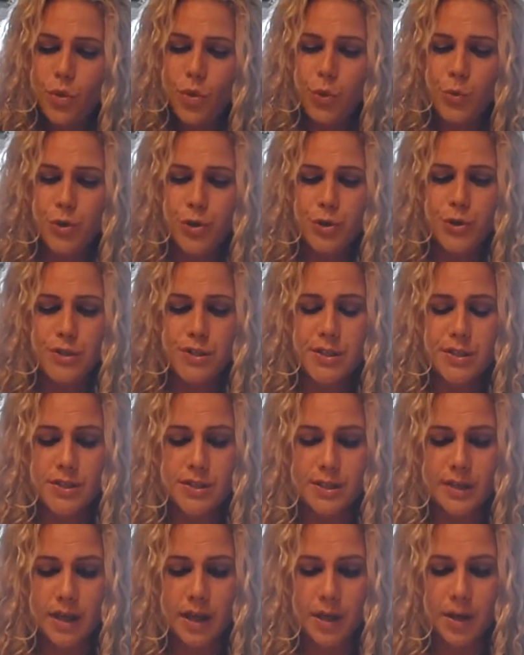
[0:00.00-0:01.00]
reduces
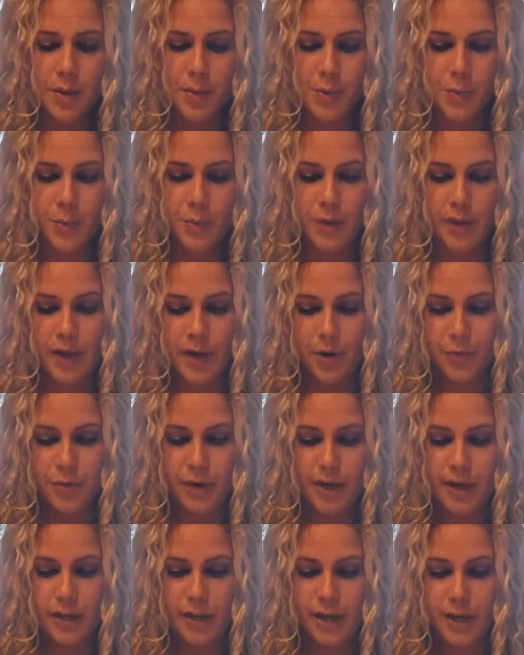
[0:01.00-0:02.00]
plant
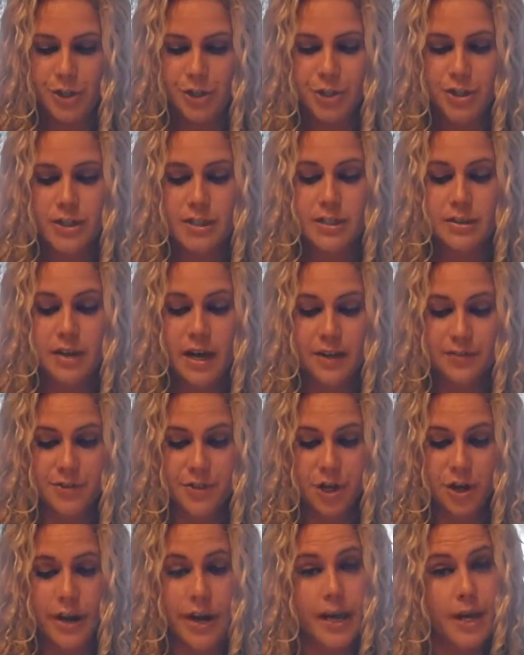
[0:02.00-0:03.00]
regulations,
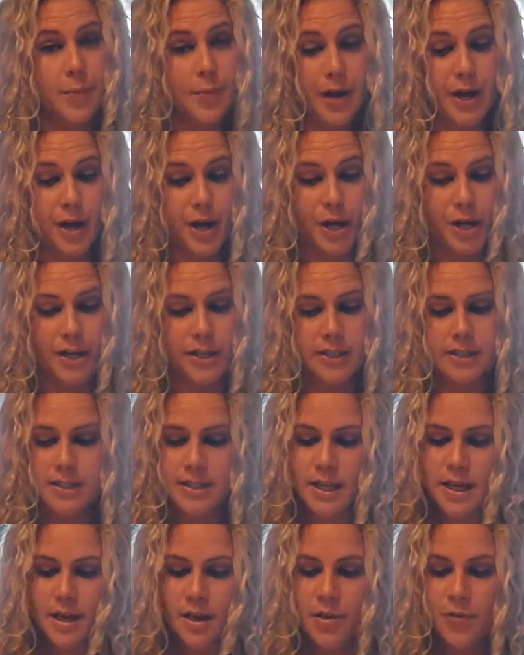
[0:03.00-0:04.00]
livestock antibiotics,
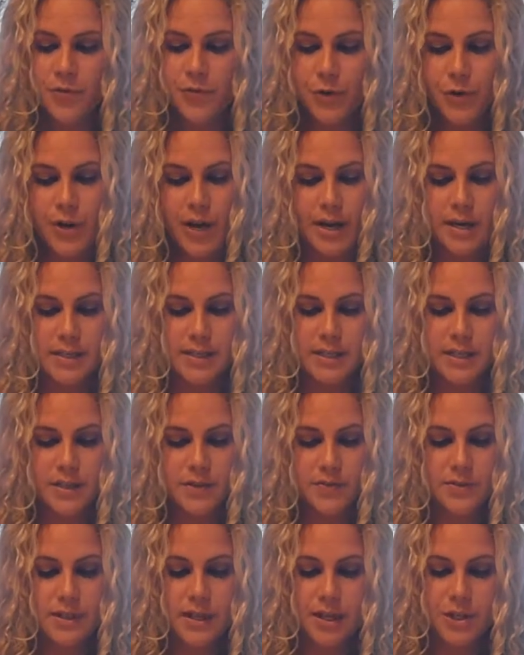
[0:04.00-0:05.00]
food
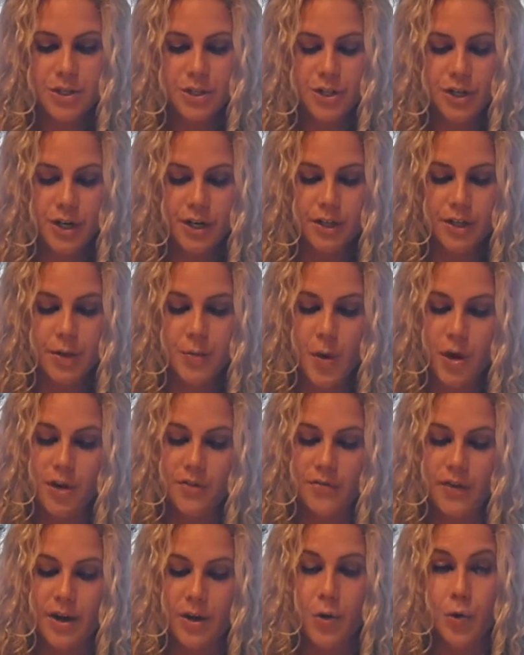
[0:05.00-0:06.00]
additives, and genetically
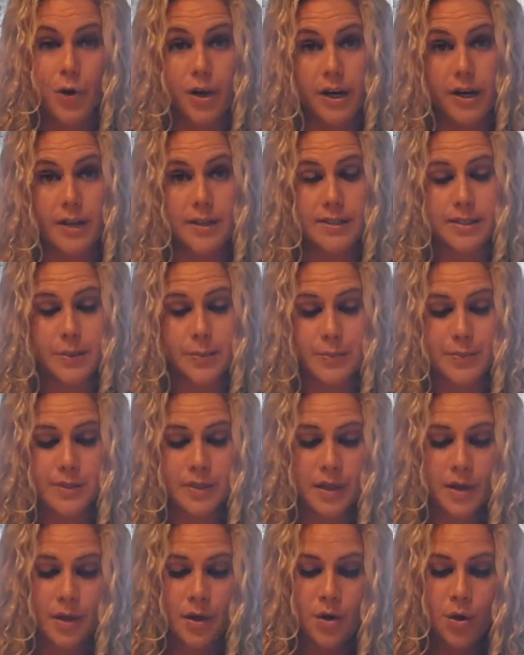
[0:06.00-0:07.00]
modified organisms.
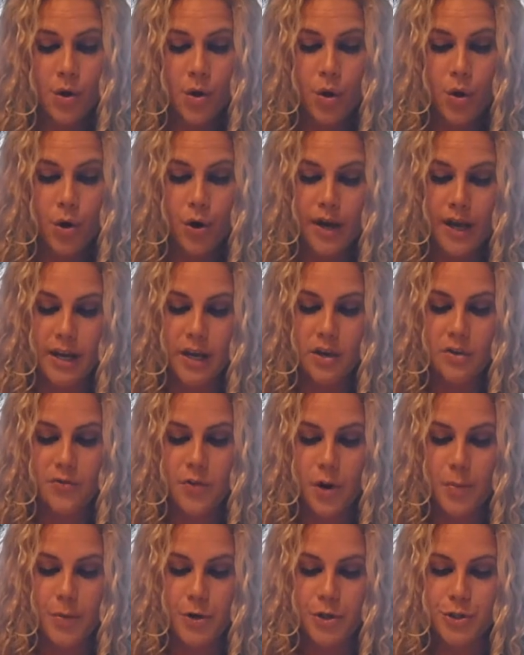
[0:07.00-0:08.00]
Organic
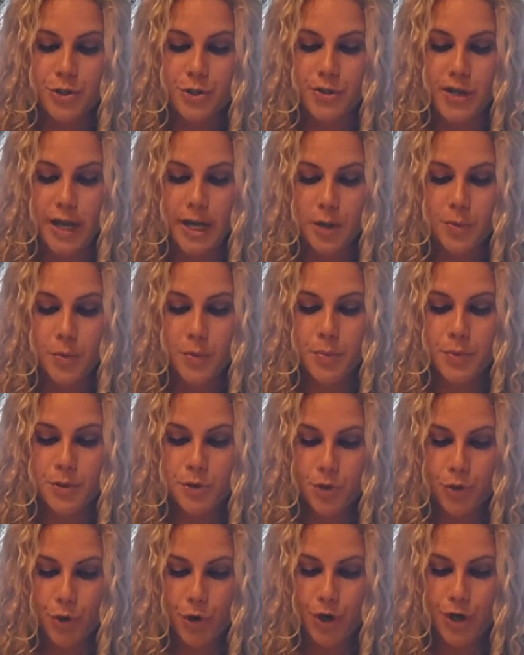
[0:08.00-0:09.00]
farmers use animal
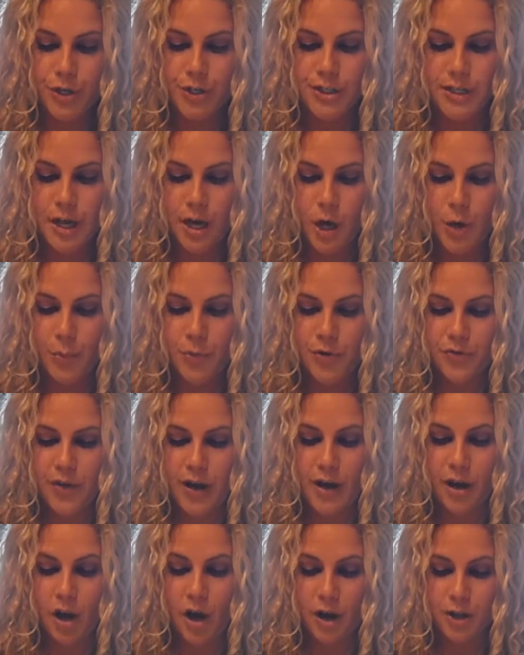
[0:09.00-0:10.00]
manure to help
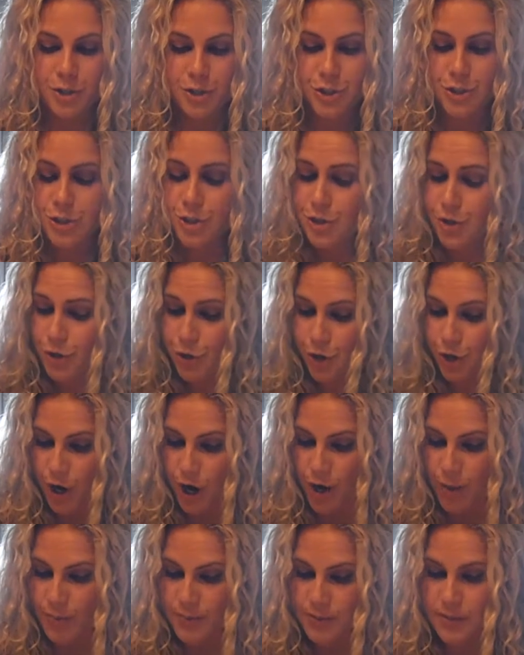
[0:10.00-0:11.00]
provide oxygen to their
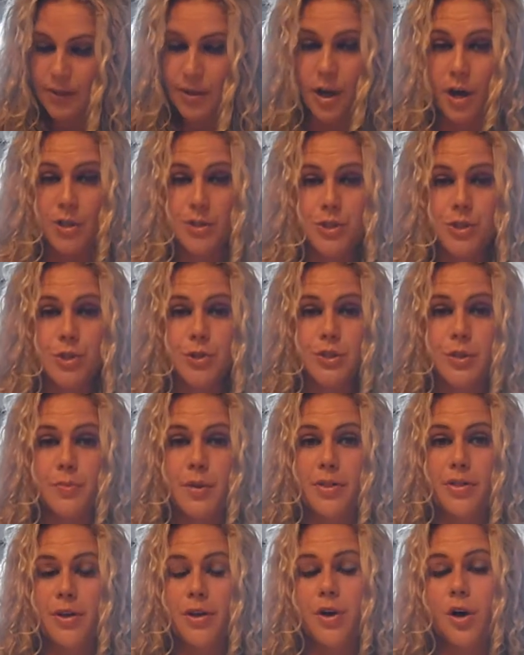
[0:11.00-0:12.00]
crops. They also use a
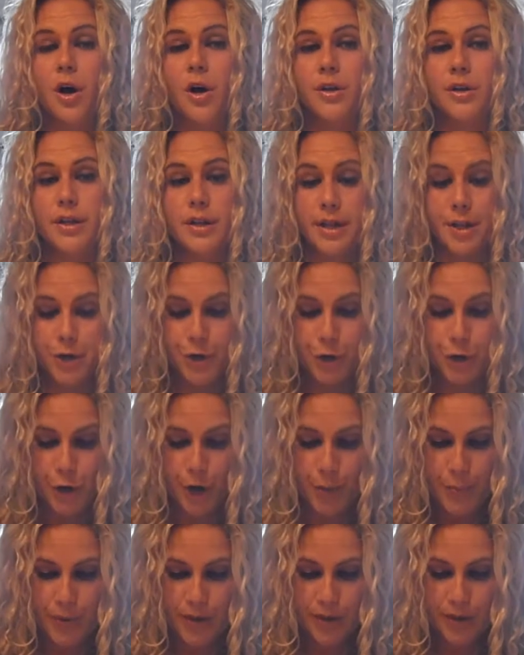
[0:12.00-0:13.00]
method called
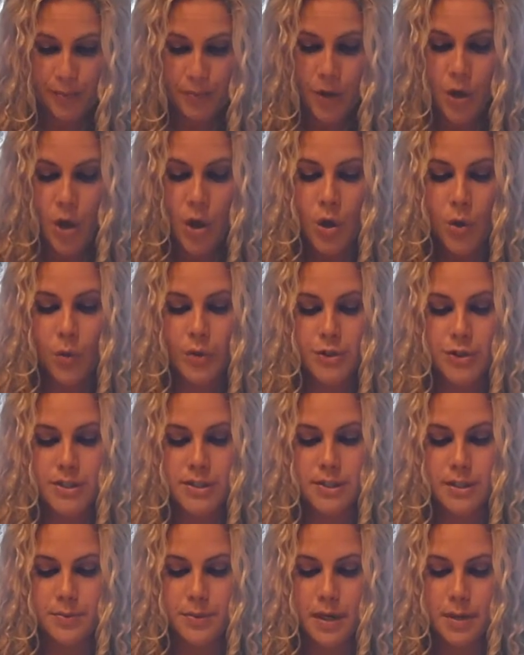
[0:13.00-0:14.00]
intercropping, which is
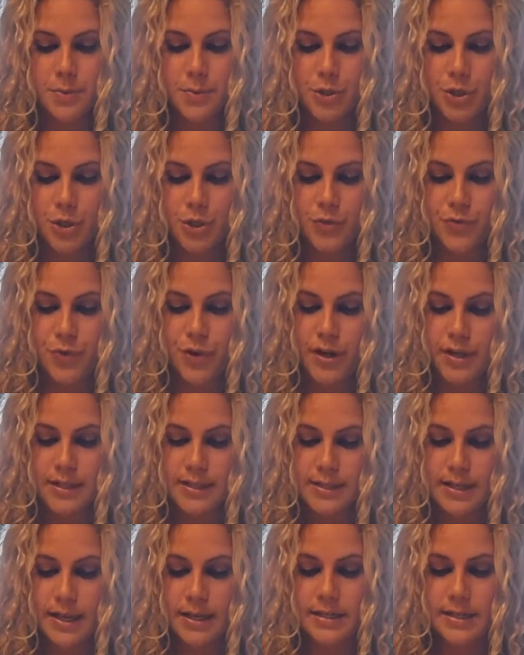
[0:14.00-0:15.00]
sometimes used for
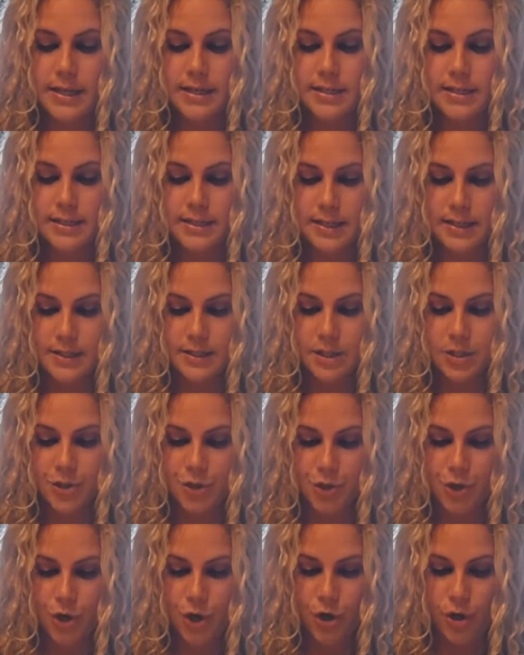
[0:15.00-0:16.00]
insect and disease
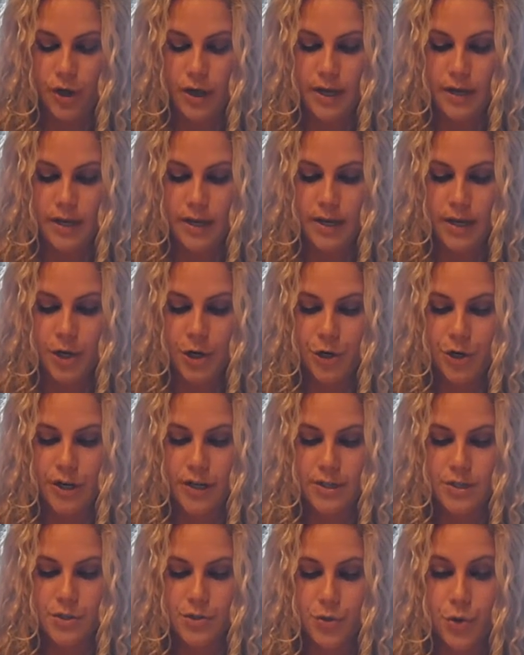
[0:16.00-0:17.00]
control and can
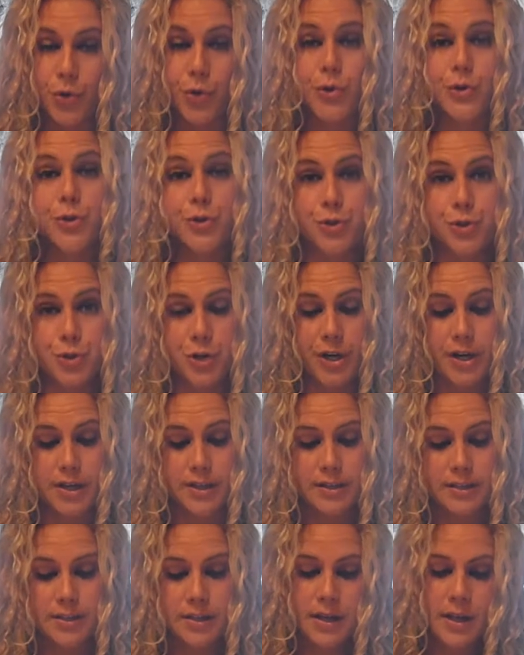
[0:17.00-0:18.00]
increase soil
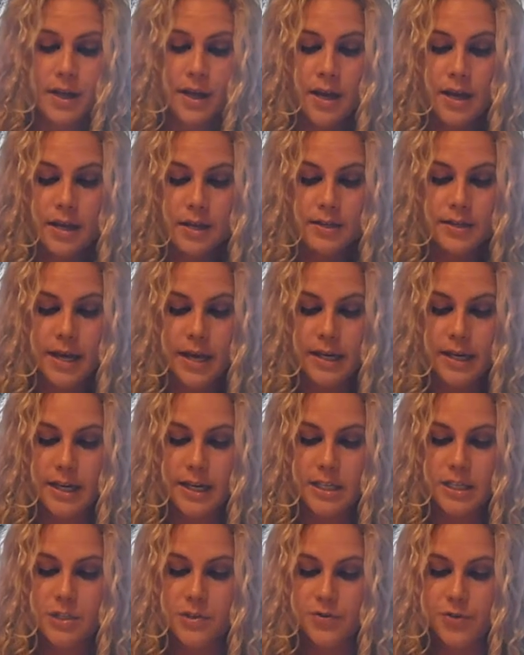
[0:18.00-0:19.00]
nutrients.
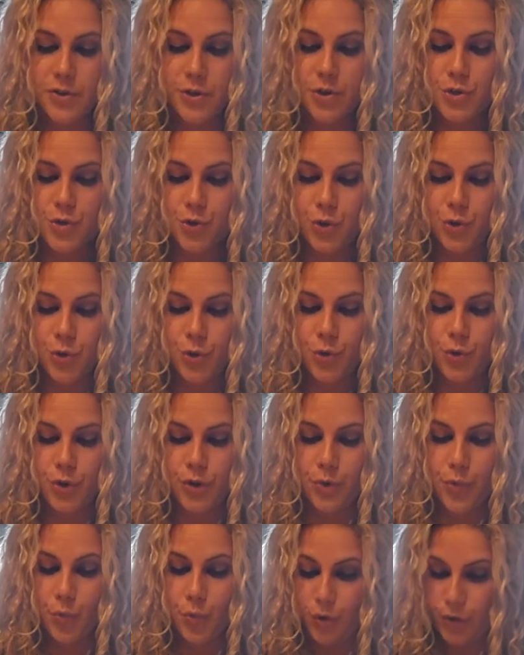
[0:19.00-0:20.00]
Techniques for controlling
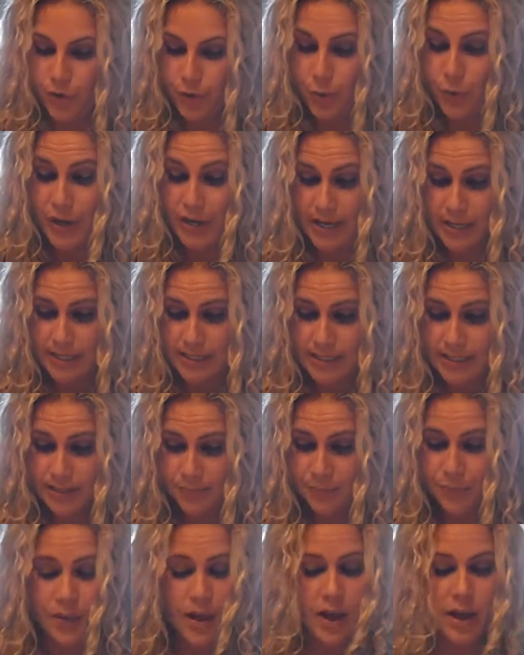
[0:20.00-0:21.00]
weeds
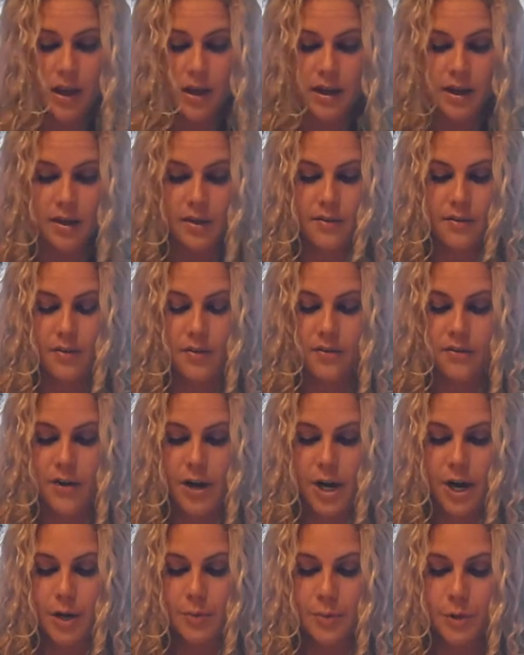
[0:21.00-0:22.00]
have
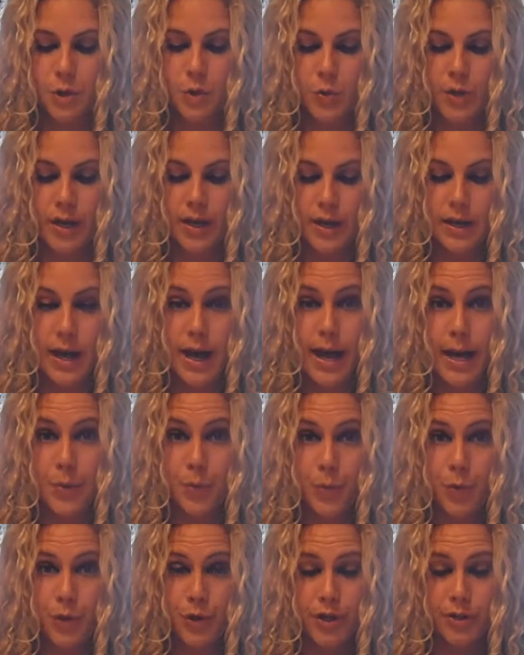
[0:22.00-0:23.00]
varied between
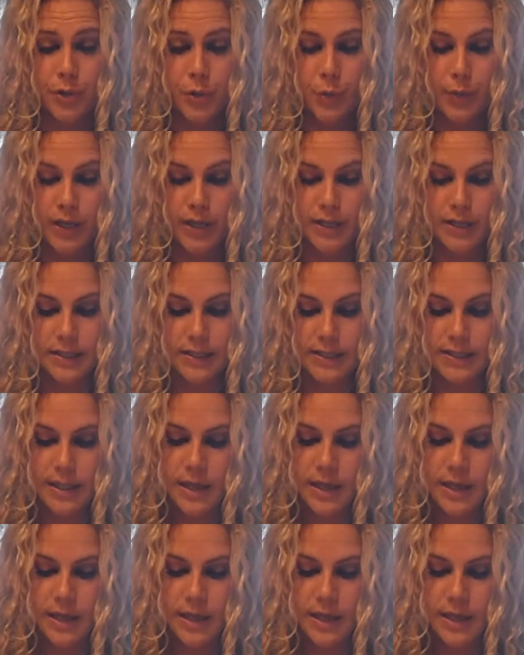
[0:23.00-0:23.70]
hand pulling the weeds,